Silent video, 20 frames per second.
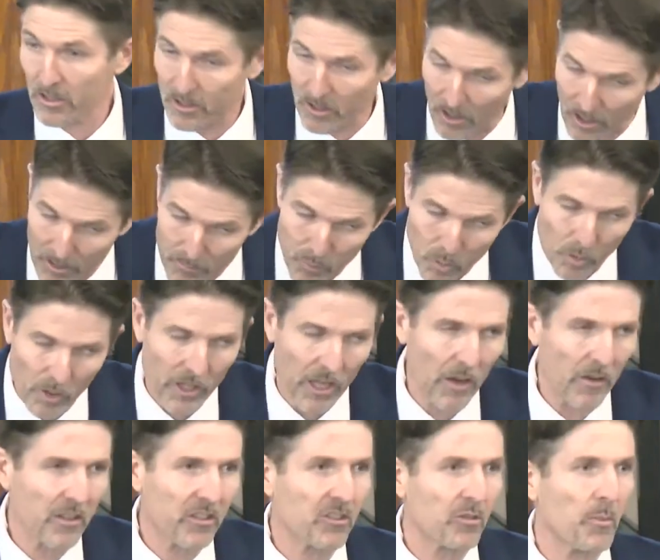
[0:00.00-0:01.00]
God pouring
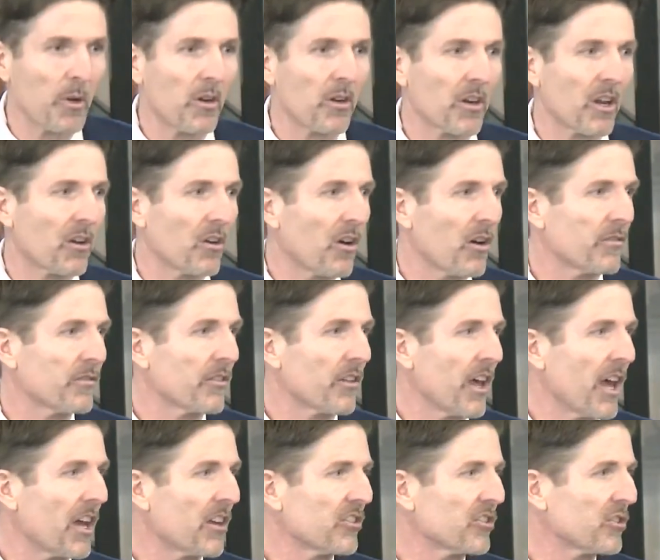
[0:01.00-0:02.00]
out his Spirit on all
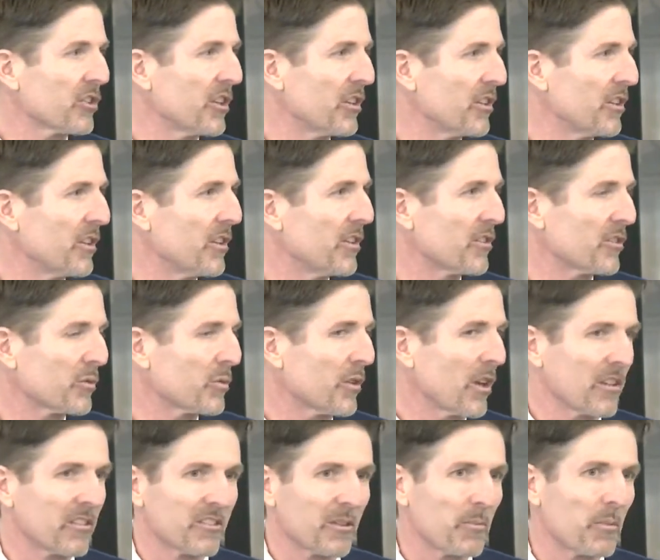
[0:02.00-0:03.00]
flesh. This is
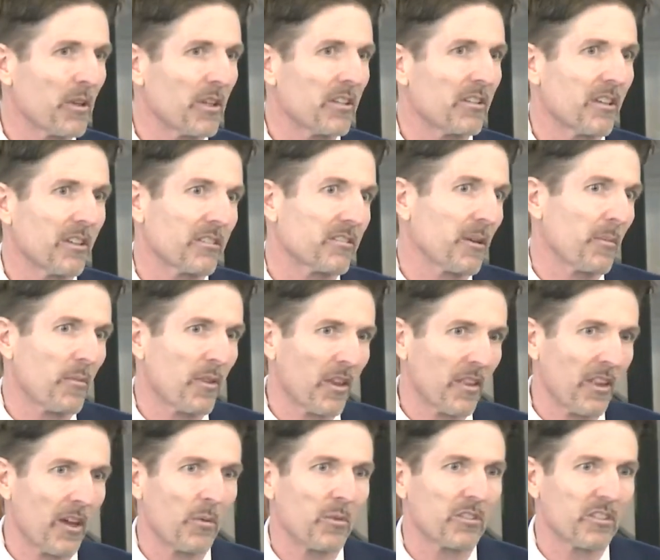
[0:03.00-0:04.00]
not simply
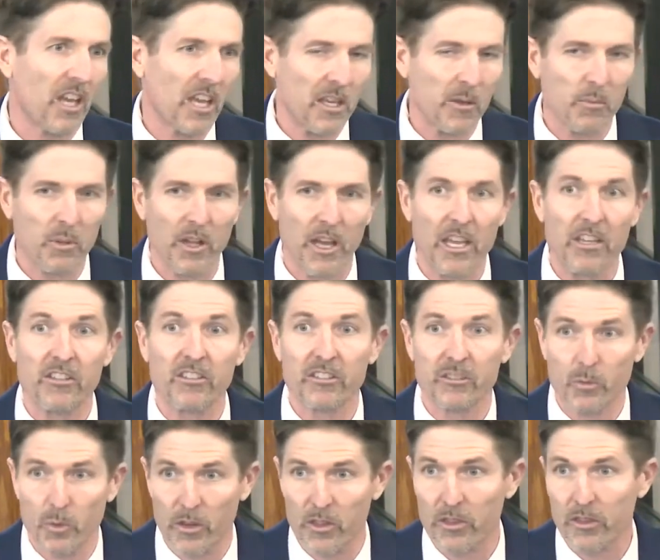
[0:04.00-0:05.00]
something that was taking
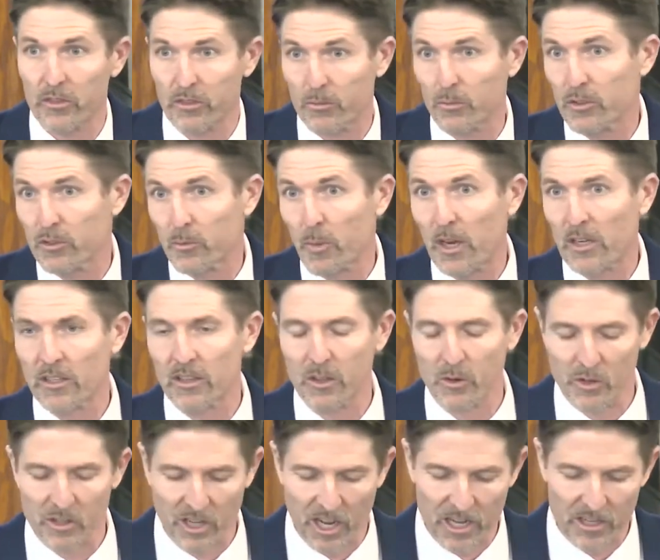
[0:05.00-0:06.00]
place with respect to
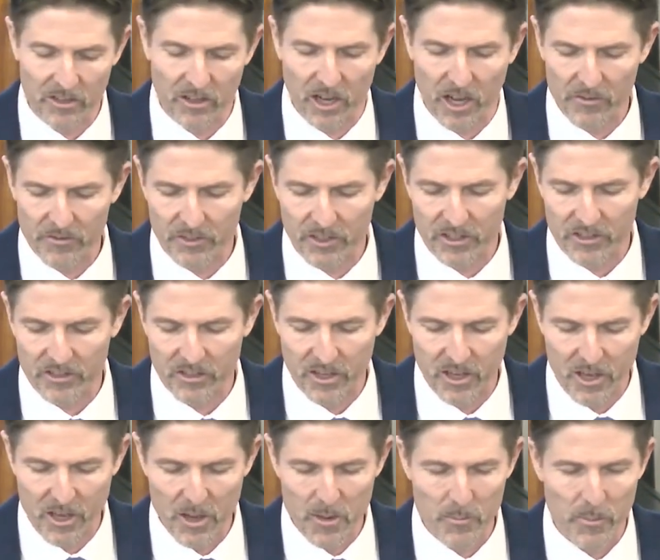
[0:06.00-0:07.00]
the ordained office,
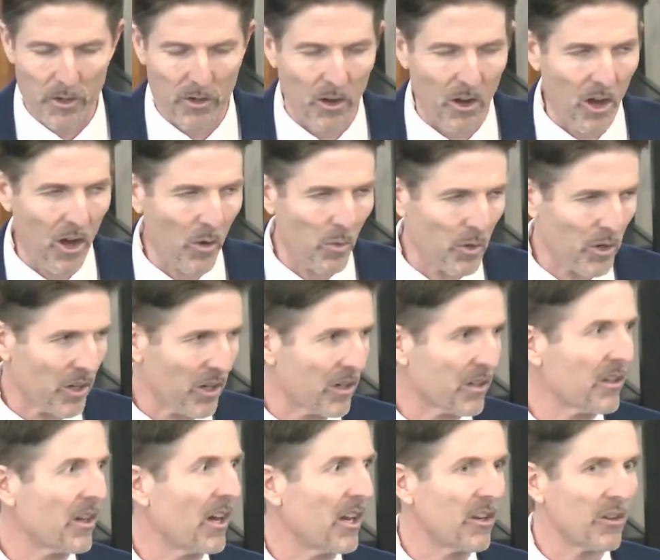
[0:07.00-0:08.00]
but all
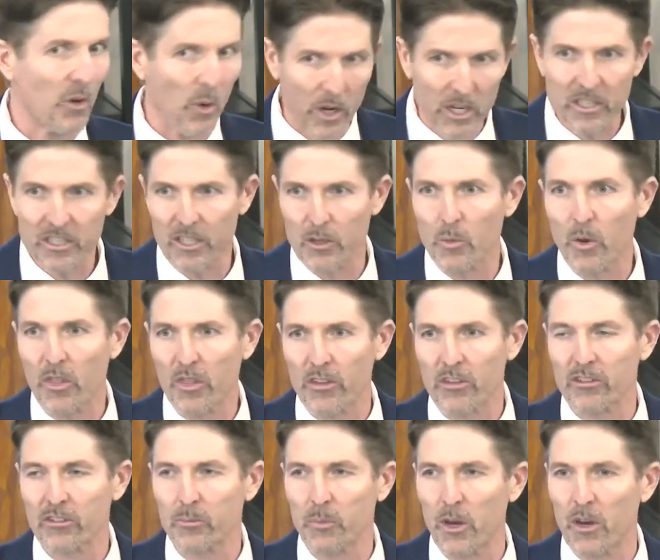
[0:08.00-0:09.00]
were anointed with the
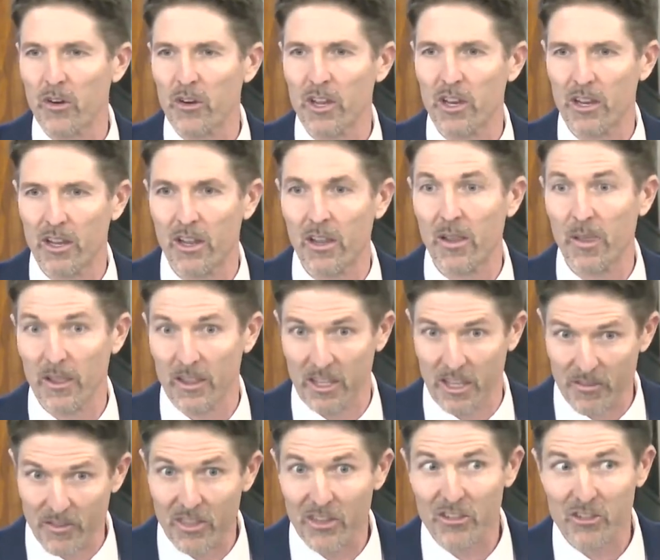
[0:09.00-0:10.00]
Spirit,
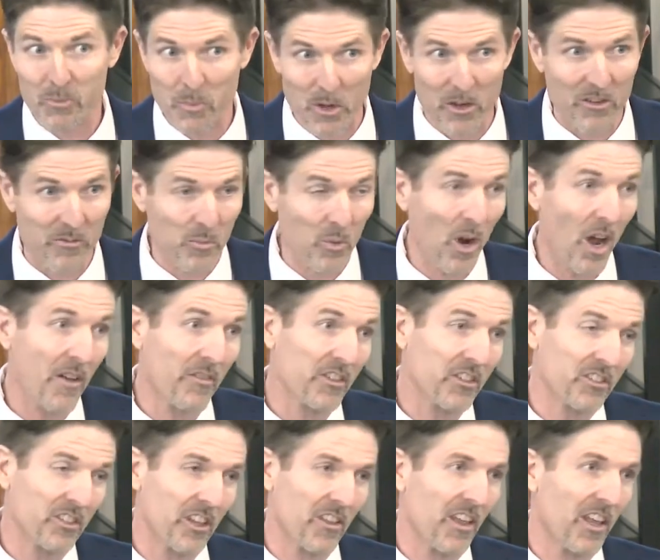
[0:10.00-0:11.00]
given the Spirit of
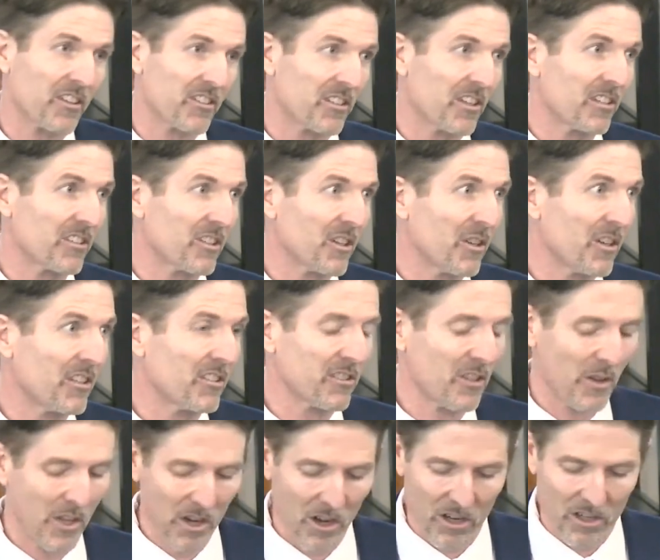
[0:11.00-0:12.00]
prophecy in that sense. And
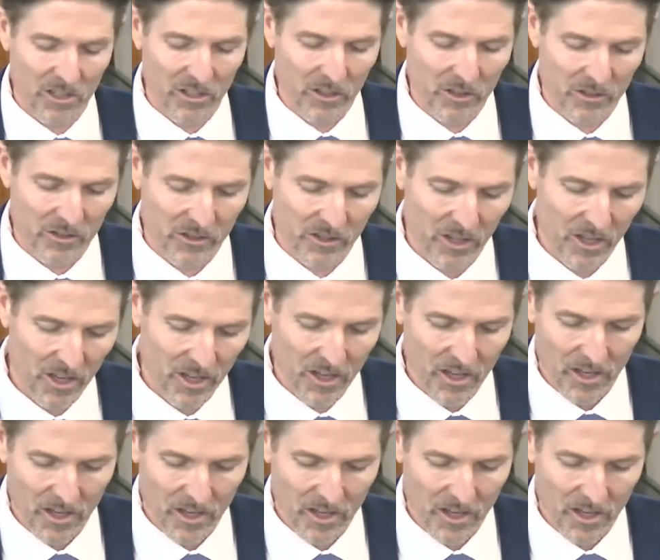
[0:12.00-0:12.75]
so he argues